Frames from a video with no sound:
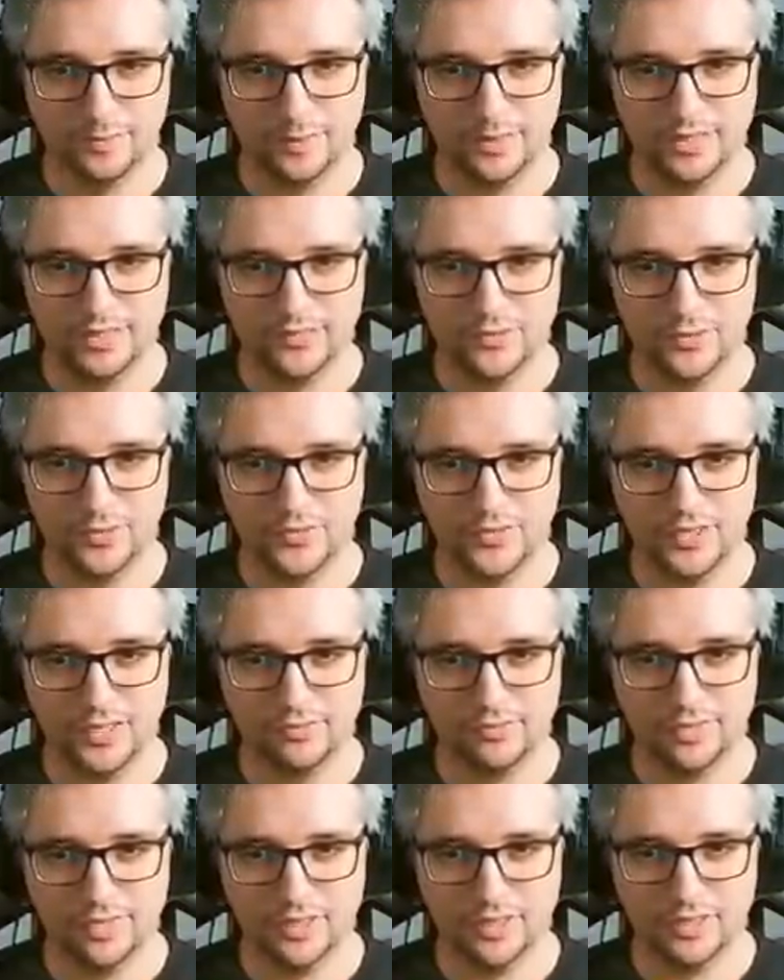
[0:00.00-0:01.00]
Please don't
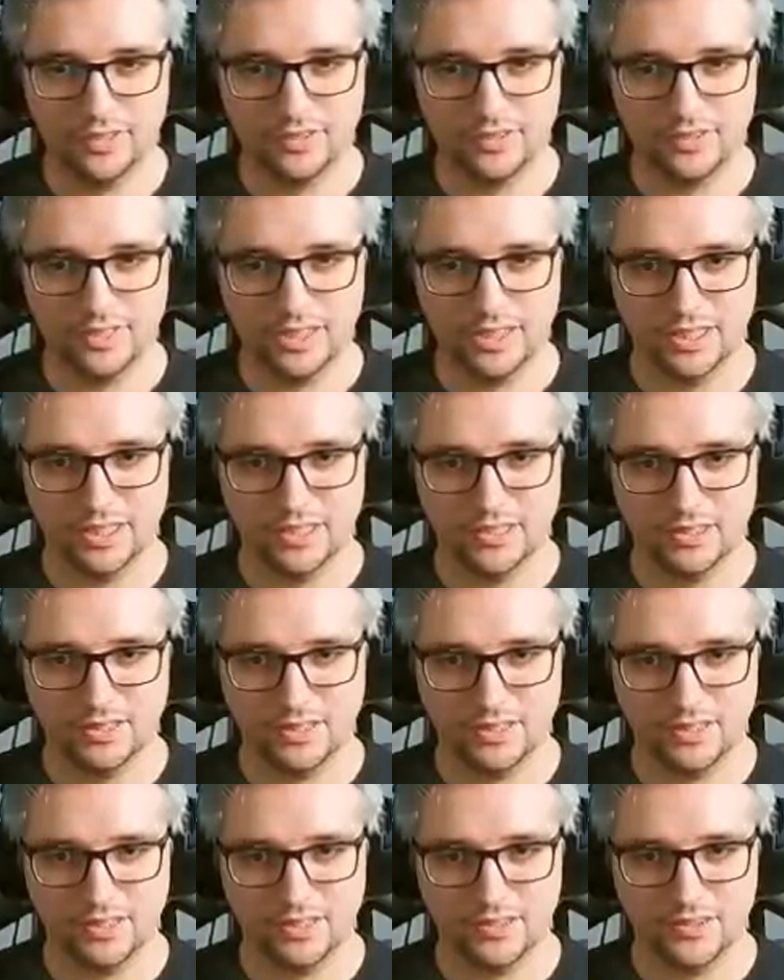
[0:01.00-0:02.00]
have any... Okay,
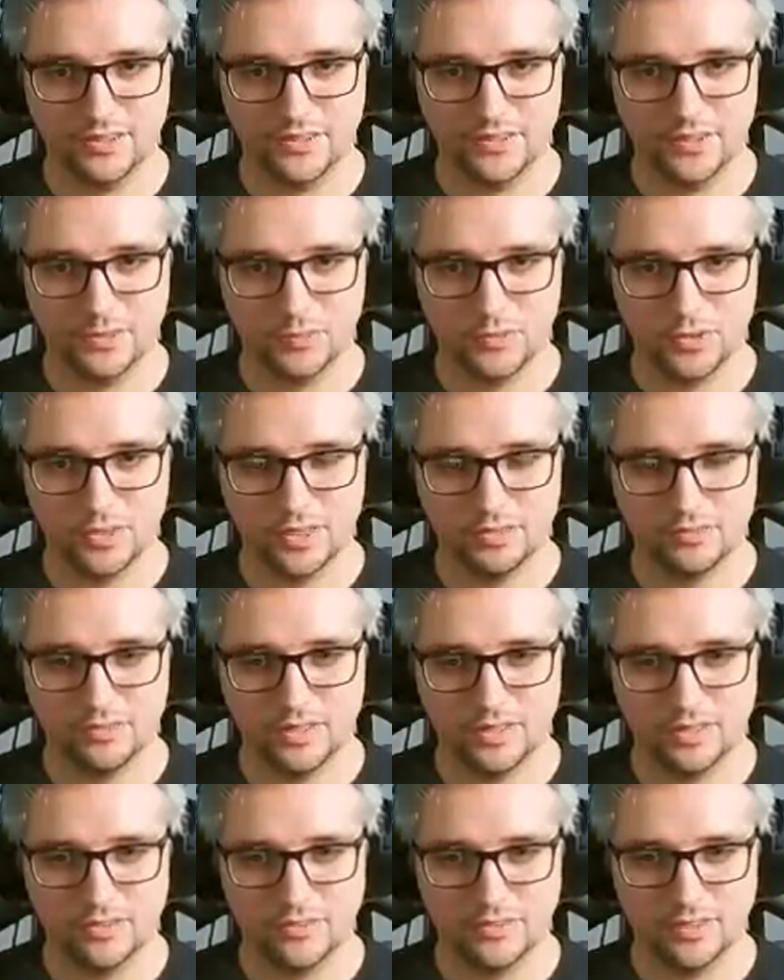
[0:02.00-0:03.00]
he does seem to have
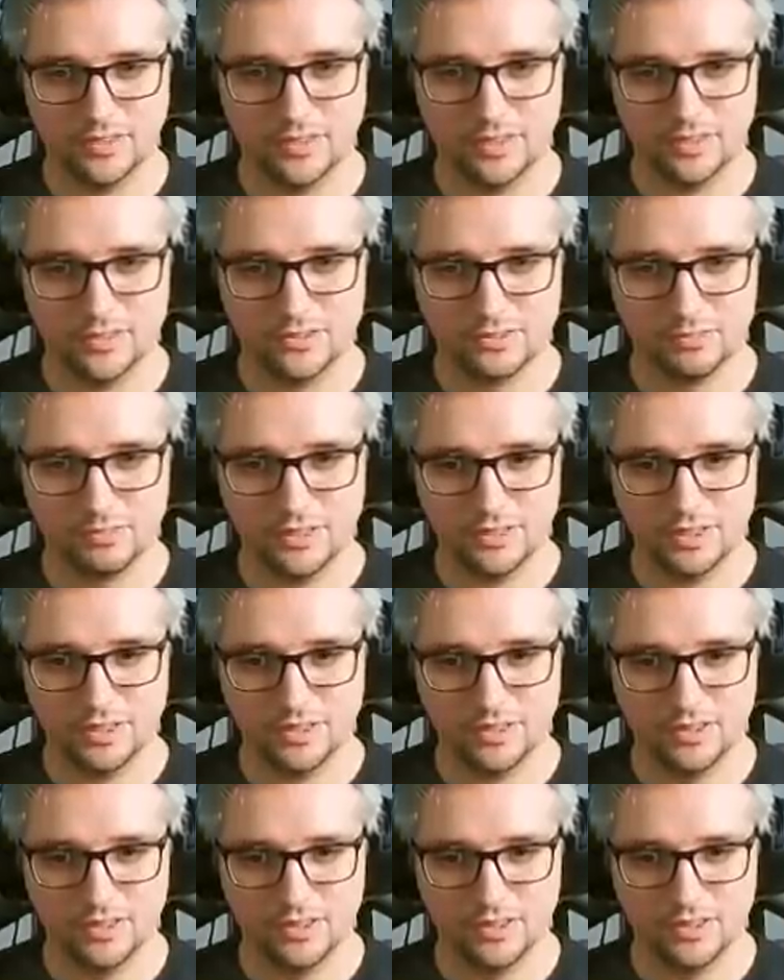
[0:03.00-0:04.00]
decent
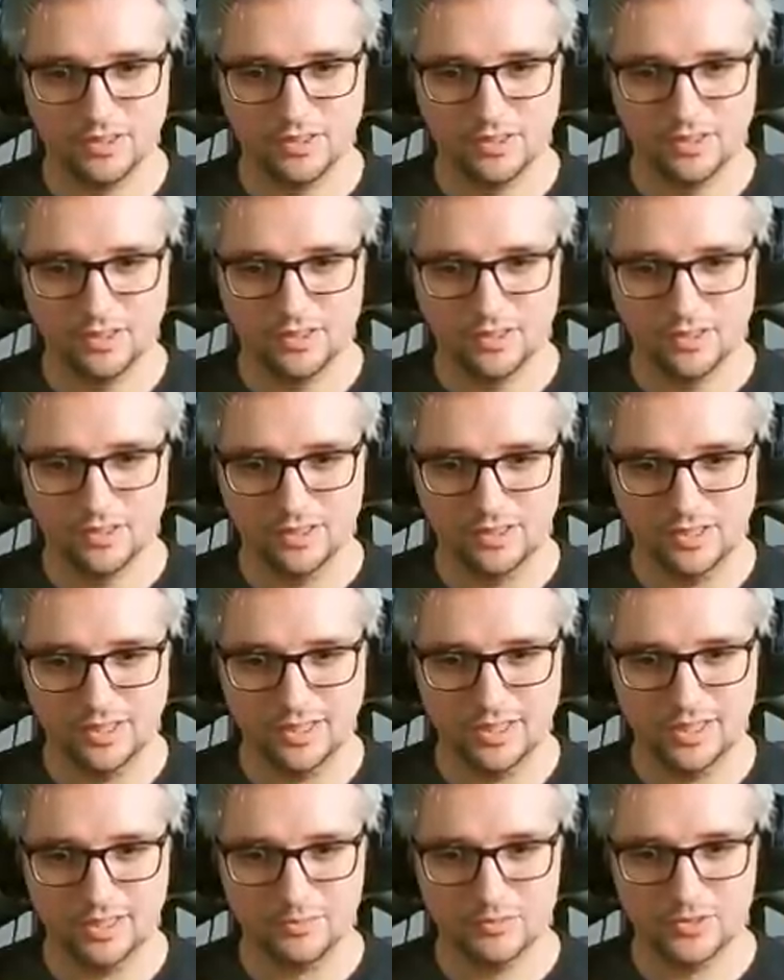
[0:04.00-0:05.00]
HP.
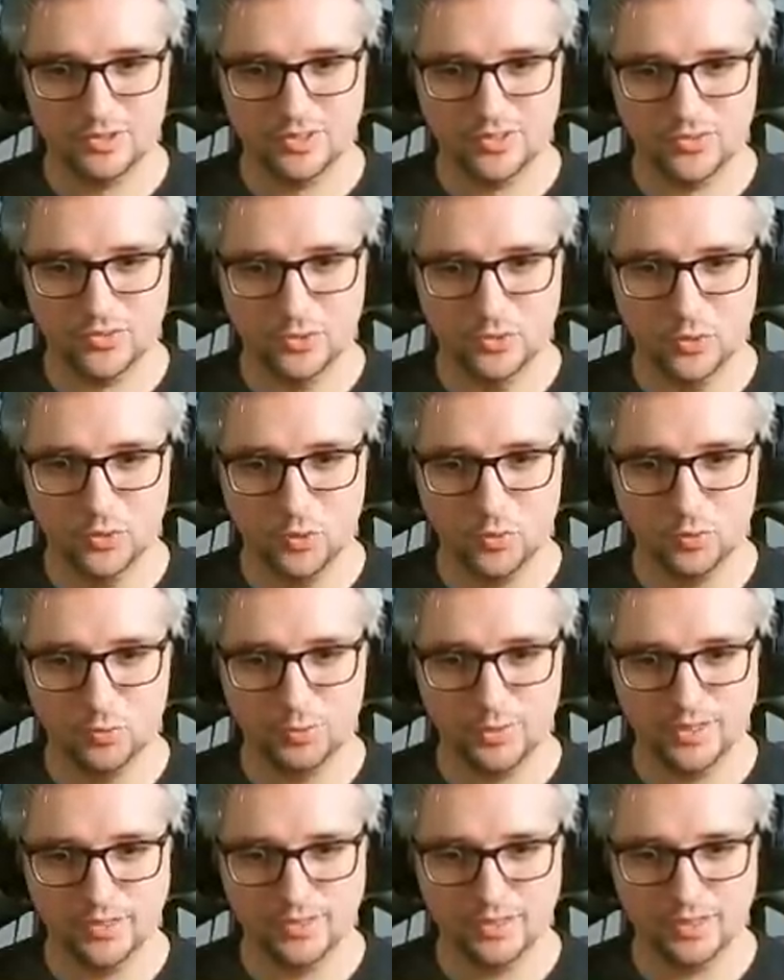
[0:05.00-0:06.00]
I am just
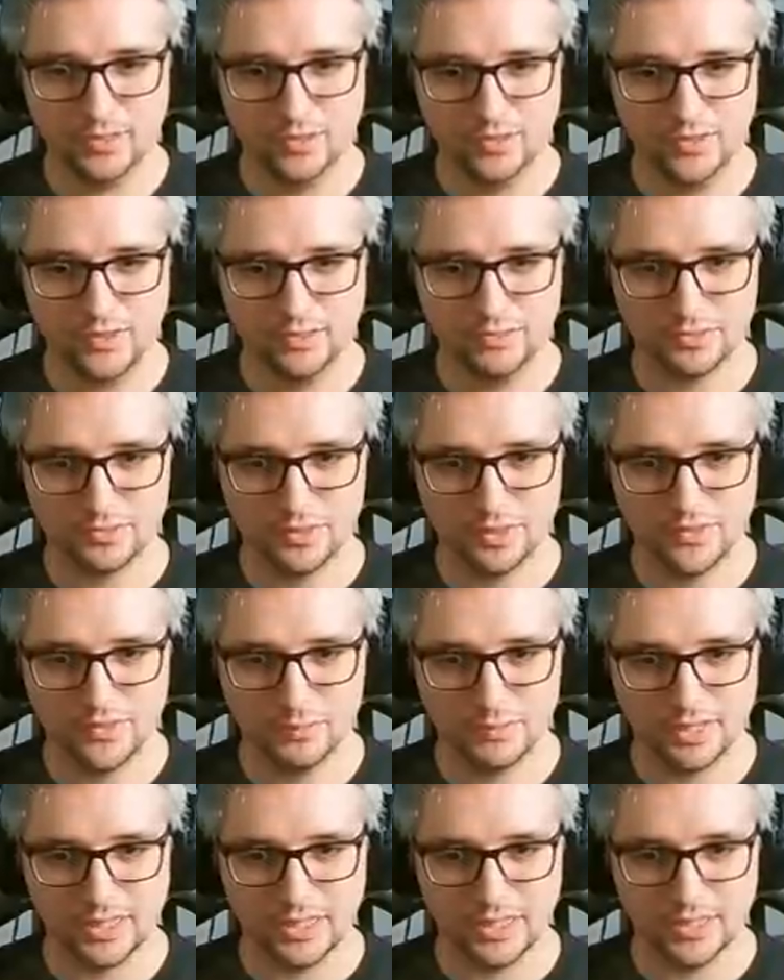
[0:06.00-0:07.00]
hoping they don't have
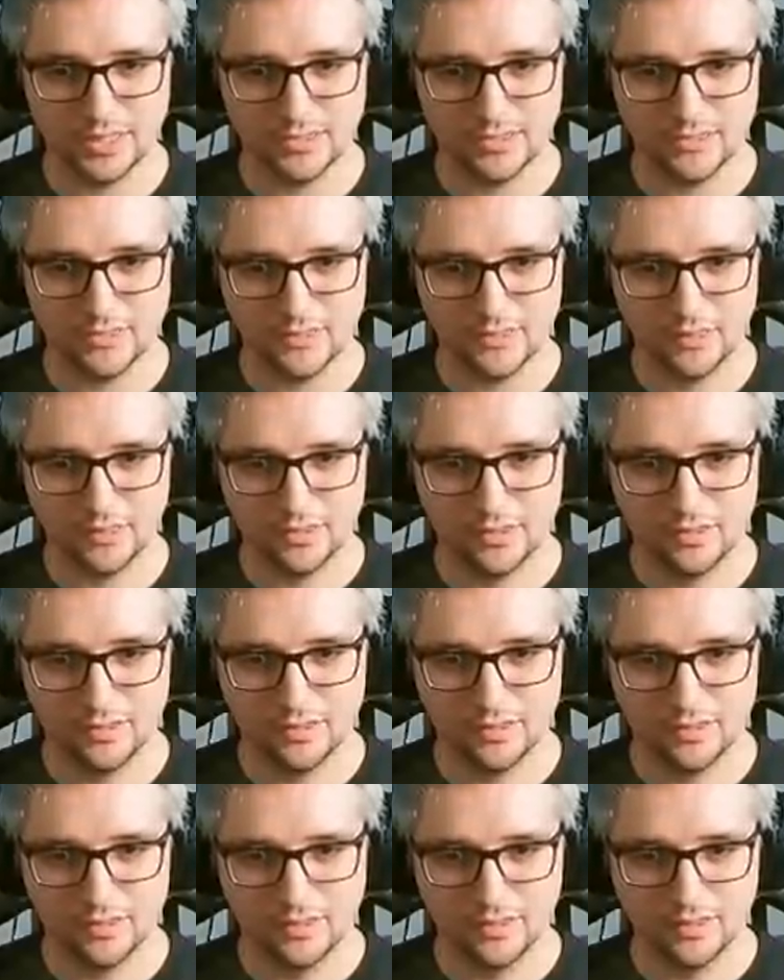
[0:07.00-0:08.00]
crazy mechanics.
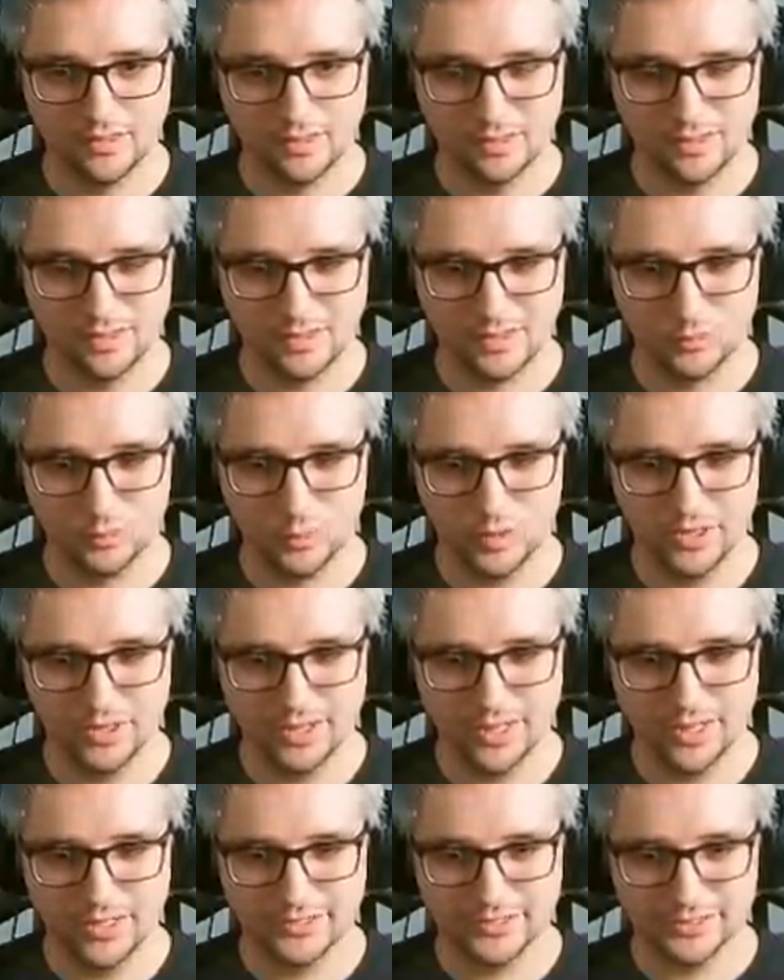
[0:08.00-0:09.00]
Like
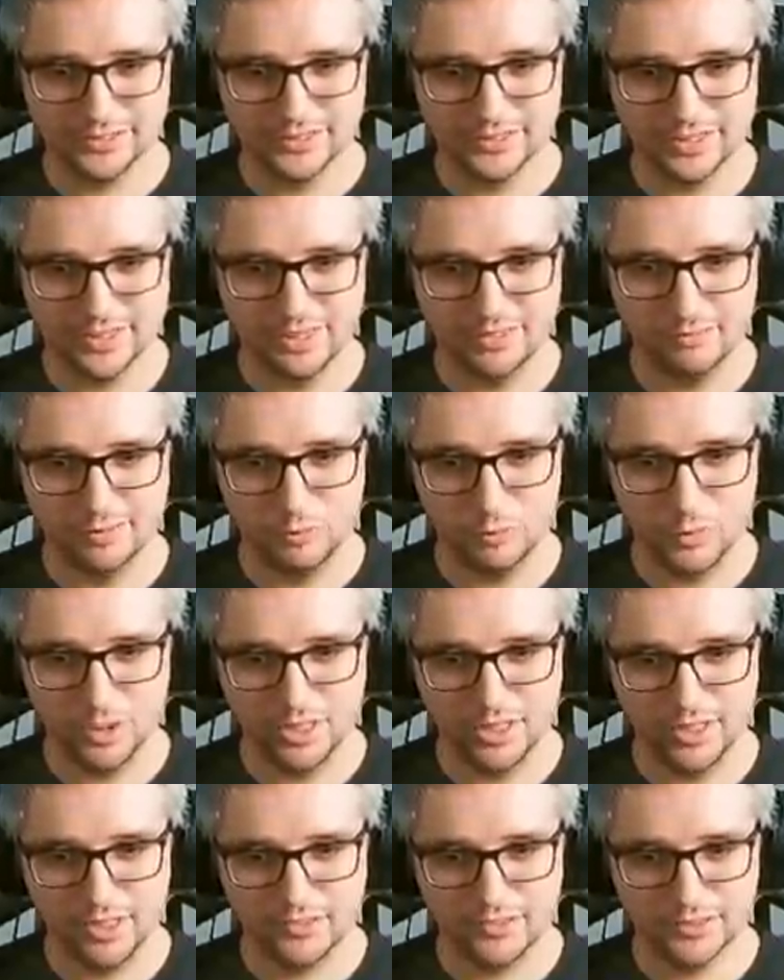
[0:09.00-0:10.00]
one laser. Give me
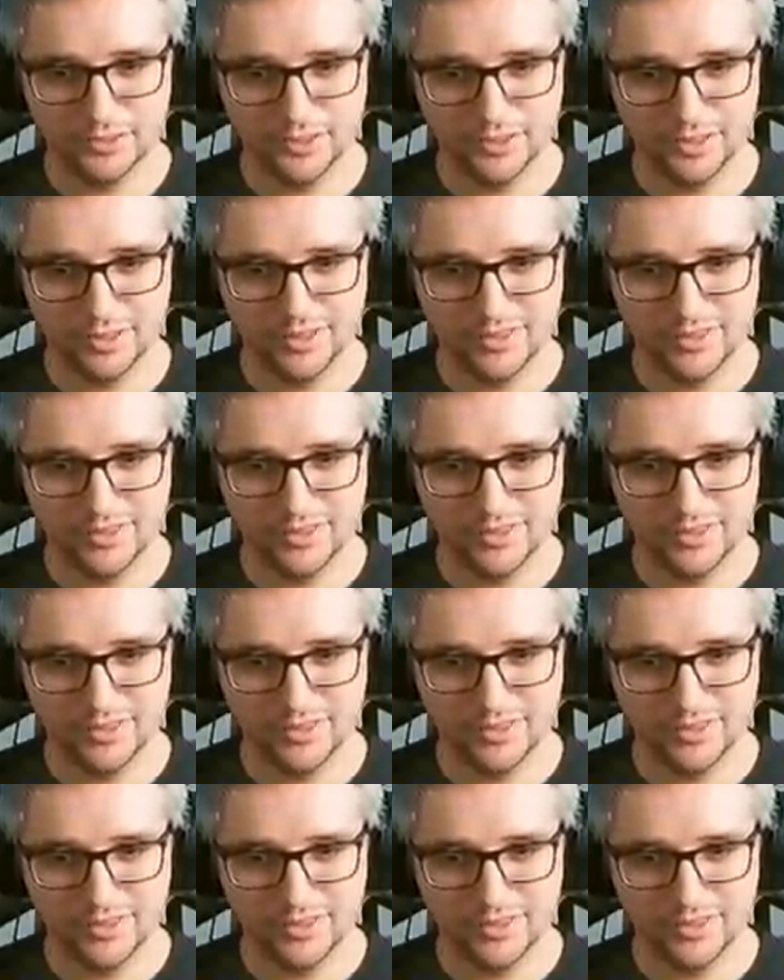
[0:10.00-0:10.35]
one laser.